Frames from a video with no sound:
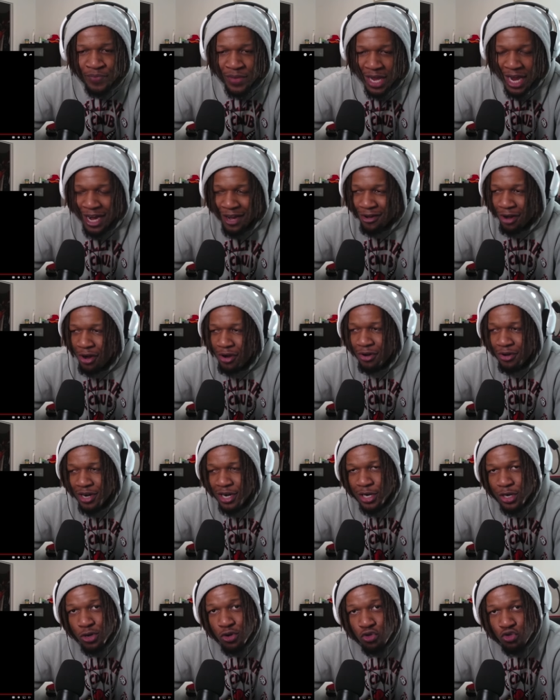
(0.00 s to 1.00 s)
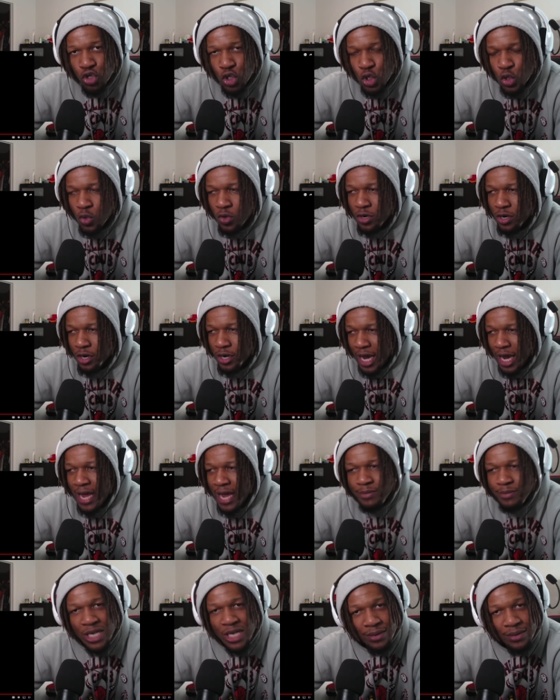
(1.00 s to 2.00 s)
and Durk gonna allude to it or
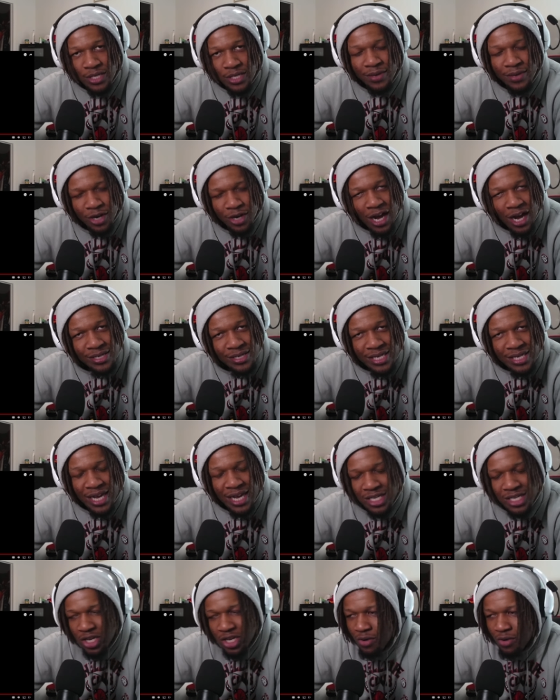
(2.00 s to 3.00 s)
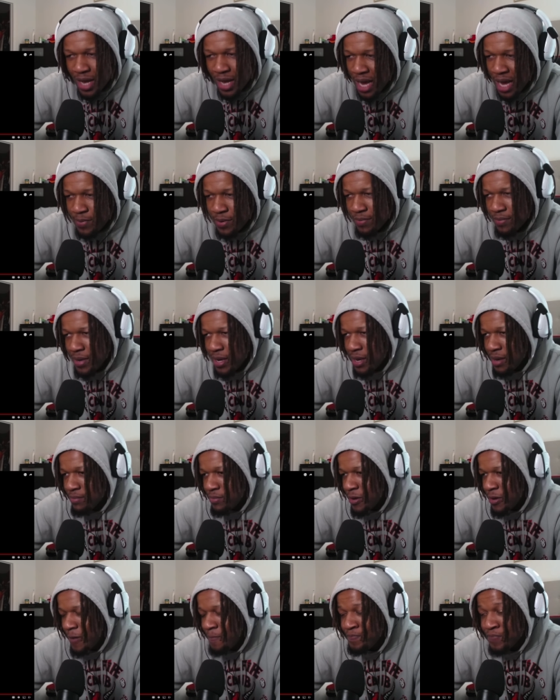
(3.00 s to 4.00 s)
name drop. So you know what I'm saying? It's gonna happen,
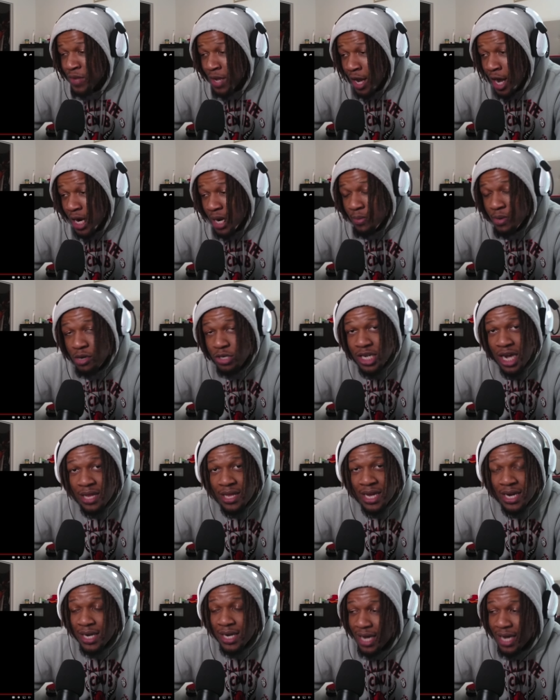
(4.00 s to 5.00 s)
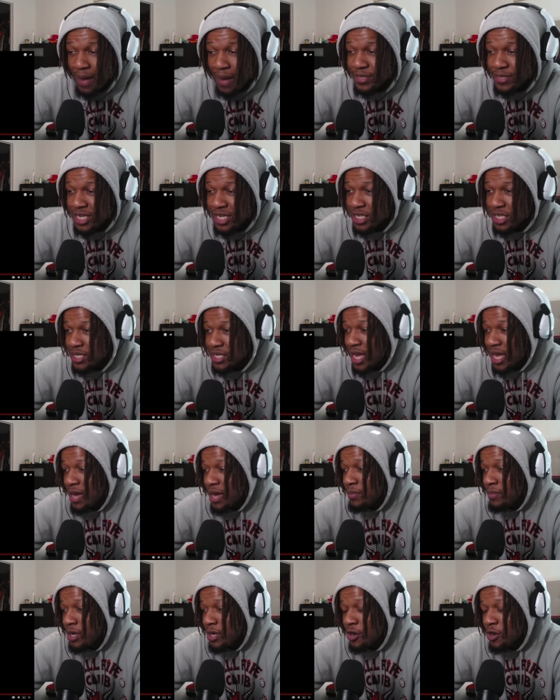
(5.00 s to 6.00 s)
man. But y'all let me know what y'all think in the comment section
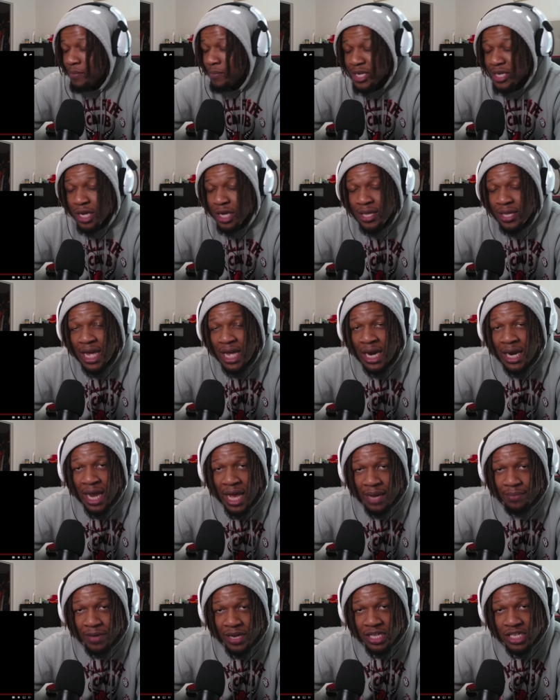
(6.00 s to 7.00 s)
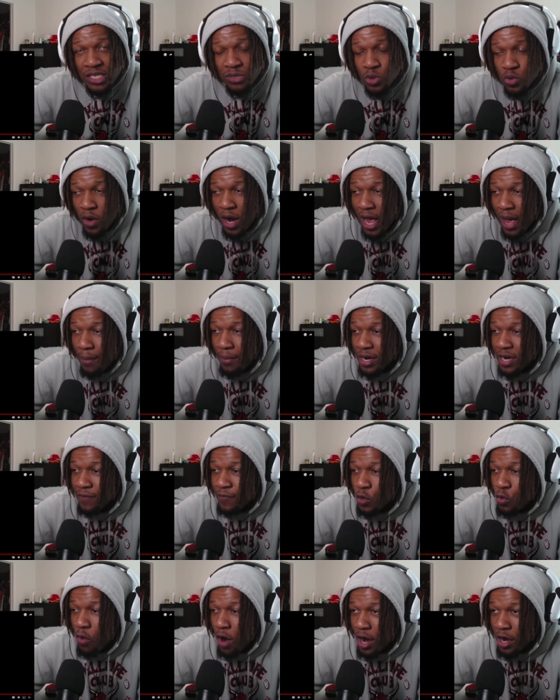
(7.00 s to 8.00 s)
down below. Make sure I hit that like button, subscribe button
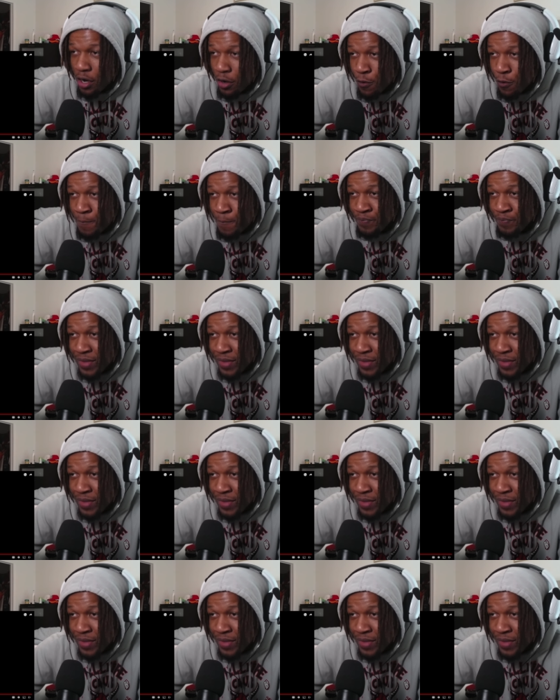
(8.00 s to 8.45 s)
if you are new.